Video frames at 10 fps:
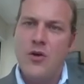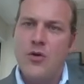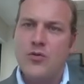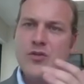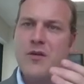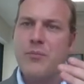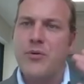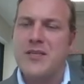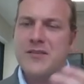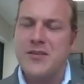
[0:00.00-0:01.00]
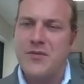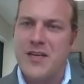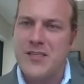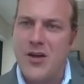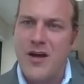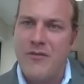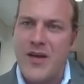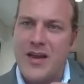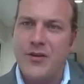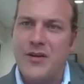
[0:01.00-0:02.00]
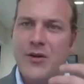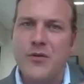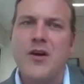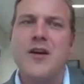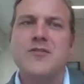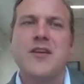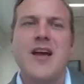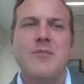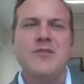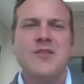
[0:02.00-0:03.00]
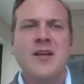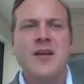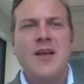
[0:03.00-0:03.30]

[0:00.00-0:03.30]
also the presence of these higher-value liquid hydrocarbons.